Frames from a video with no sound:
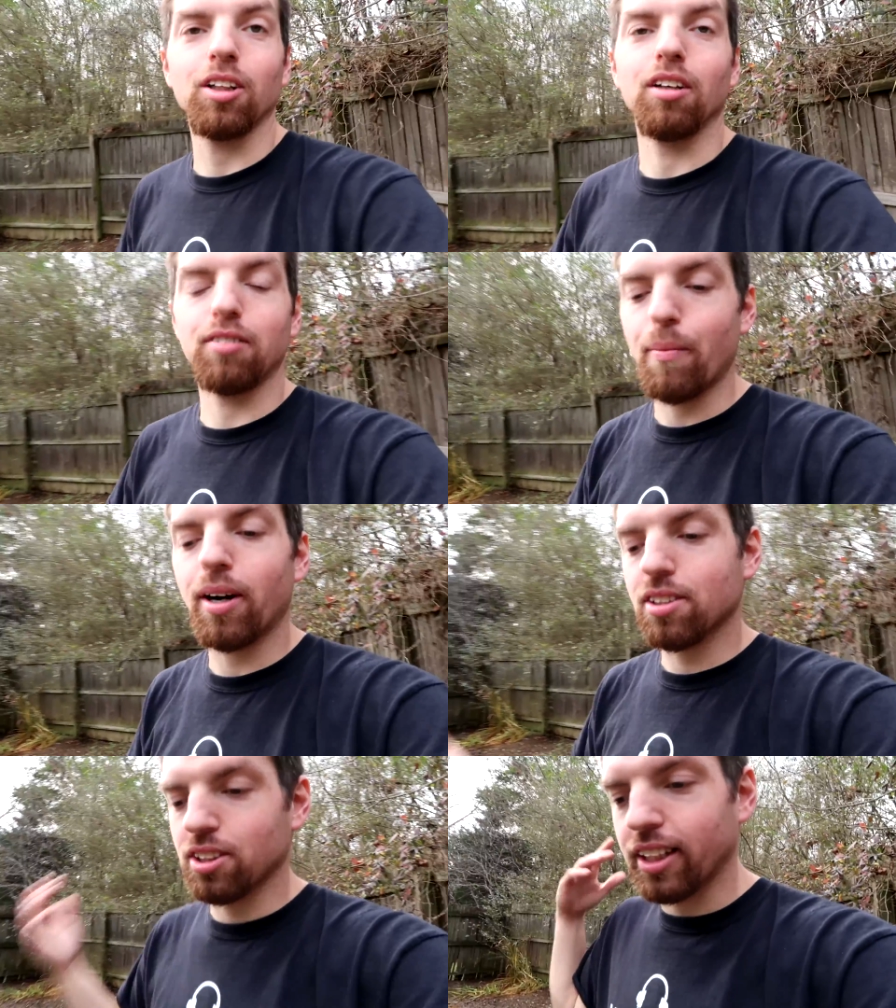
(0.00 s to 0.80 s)
in love. I'm
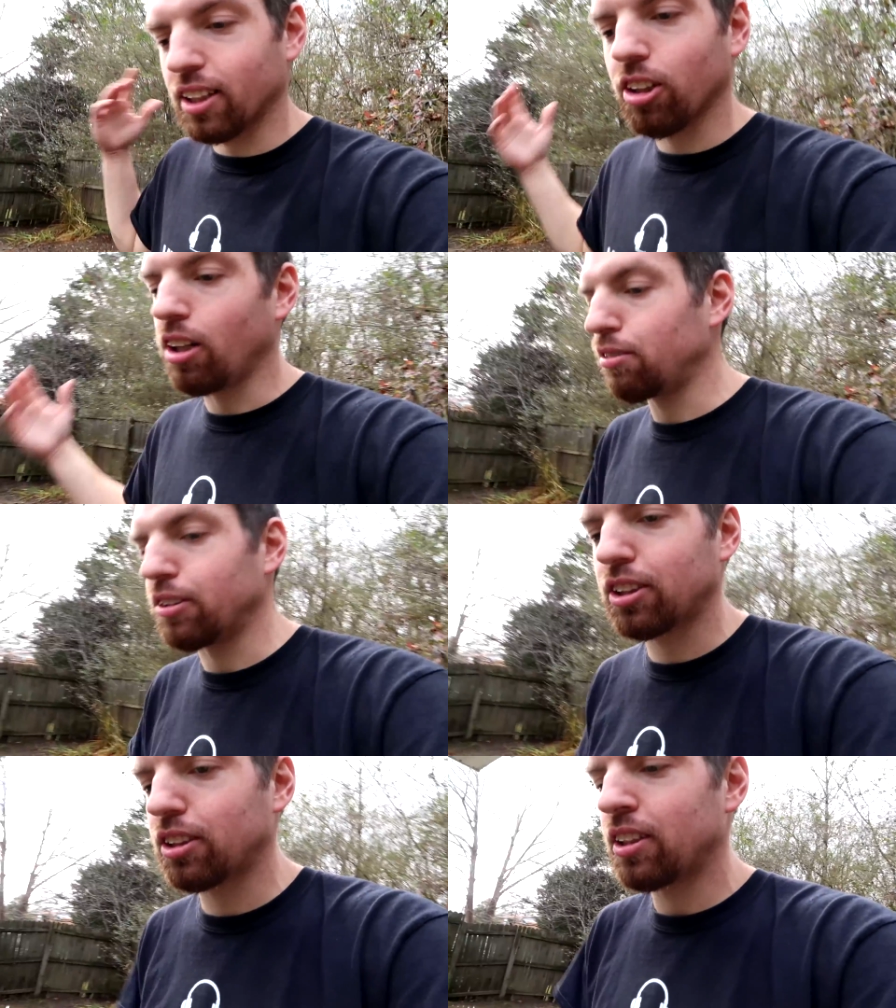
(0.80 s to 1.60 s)
honestly in love.
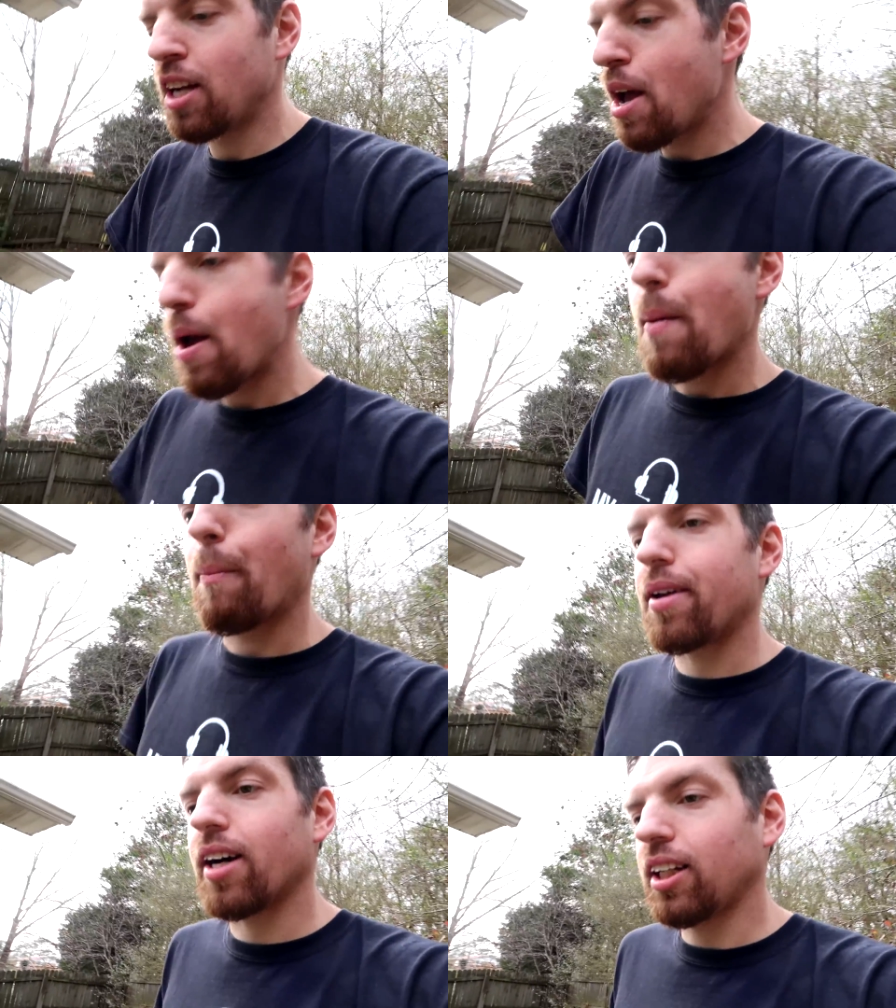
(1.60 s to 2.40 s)
It's
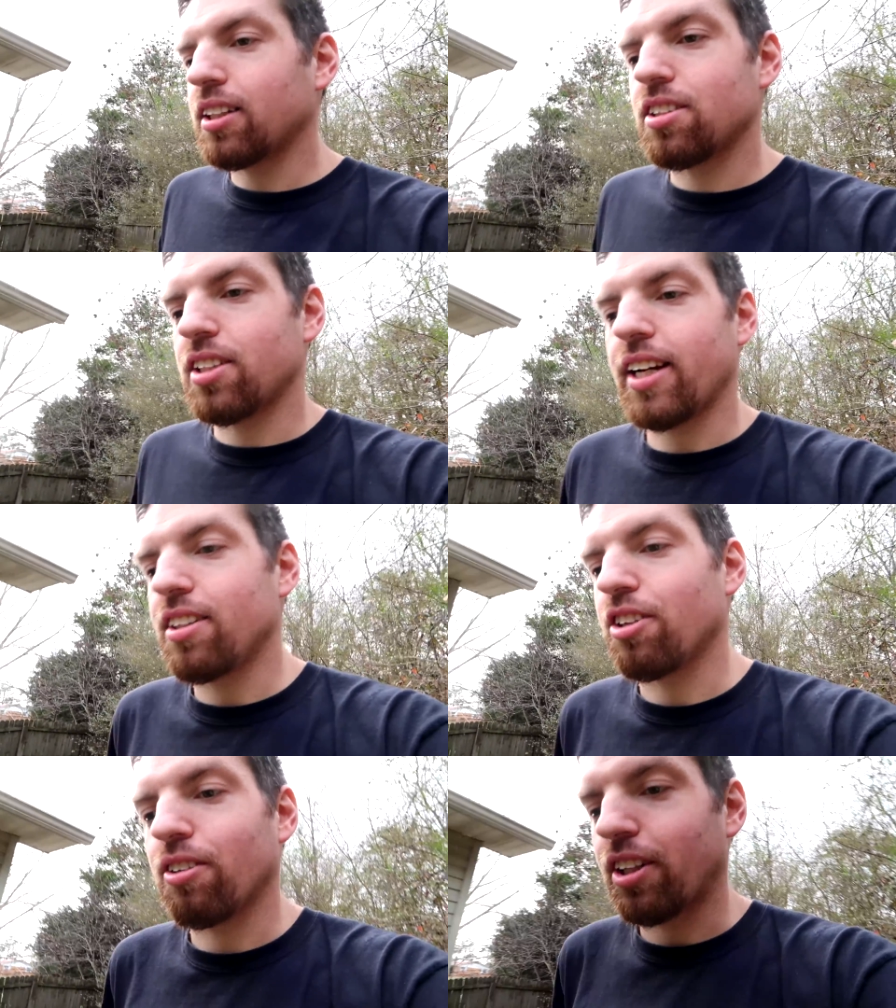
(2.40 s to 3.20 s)
beyond
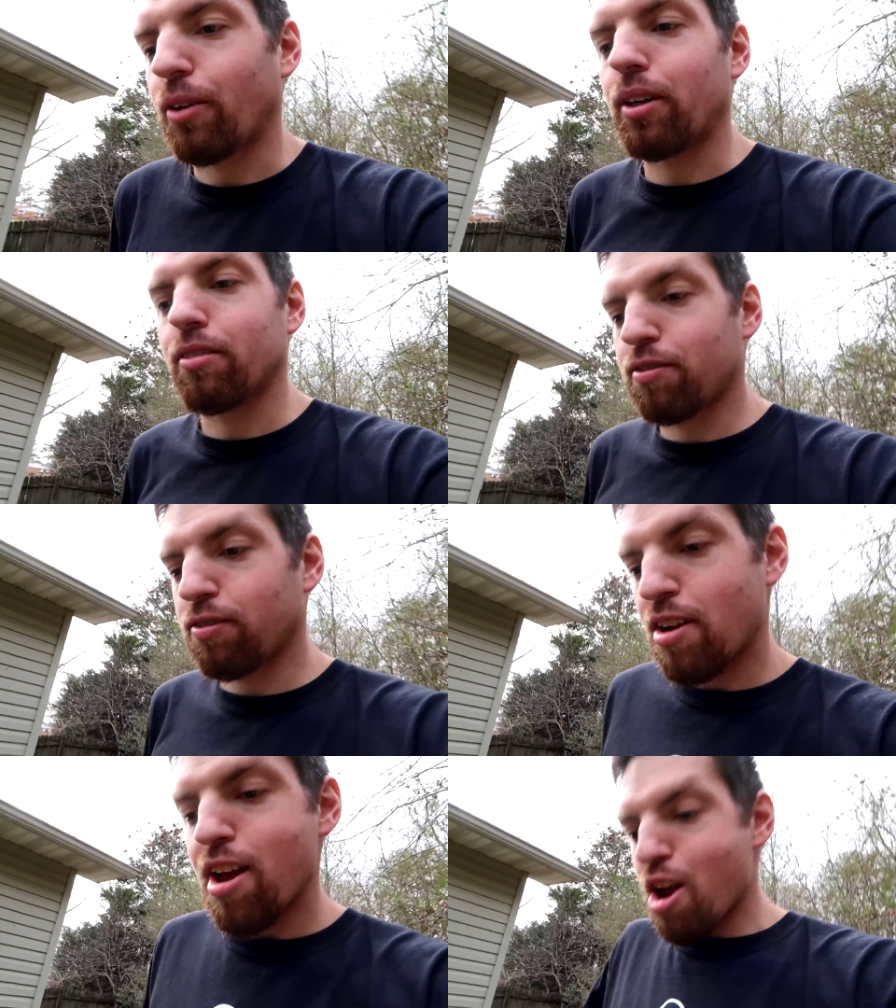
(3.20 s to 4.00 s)
insane to know that
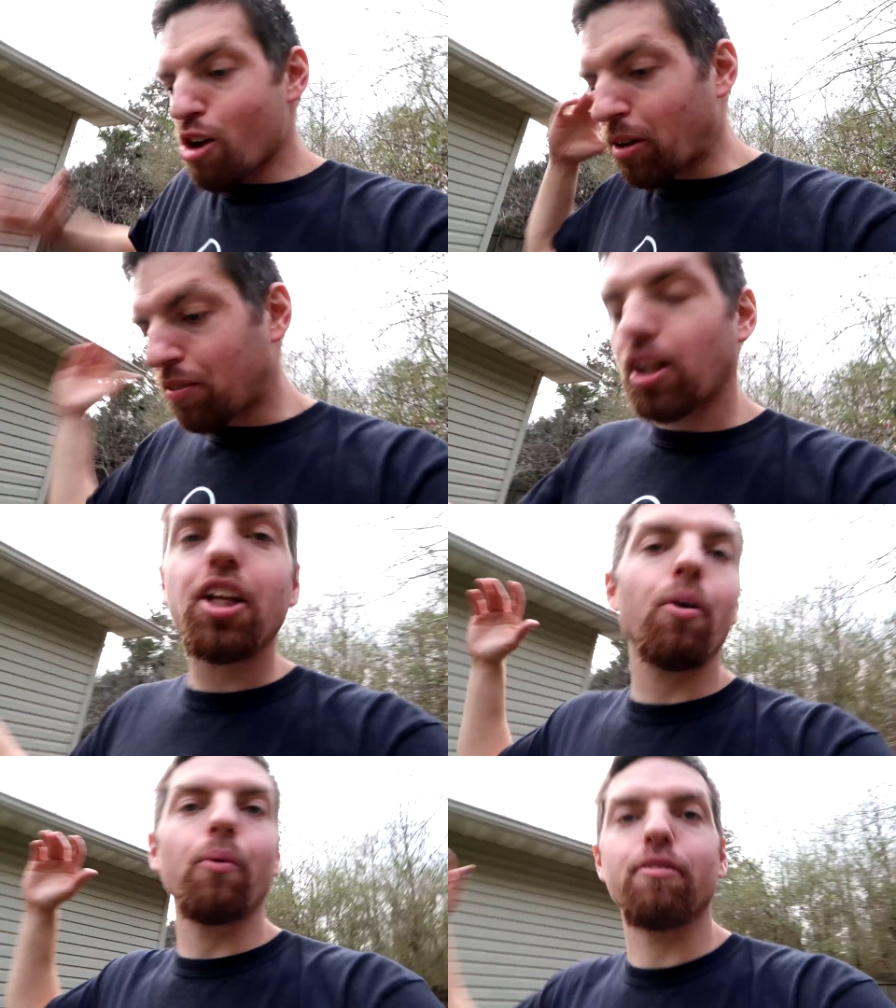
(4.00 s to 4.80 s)
we've We've done
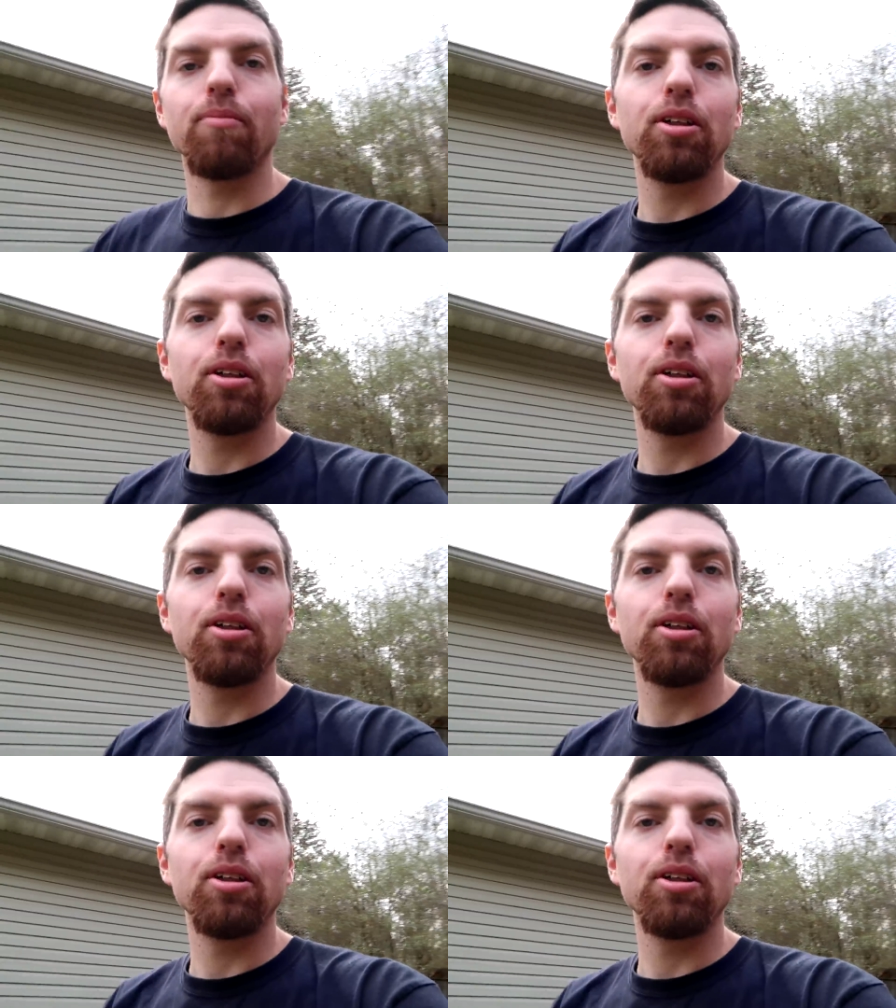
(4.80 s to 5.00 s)
it, we've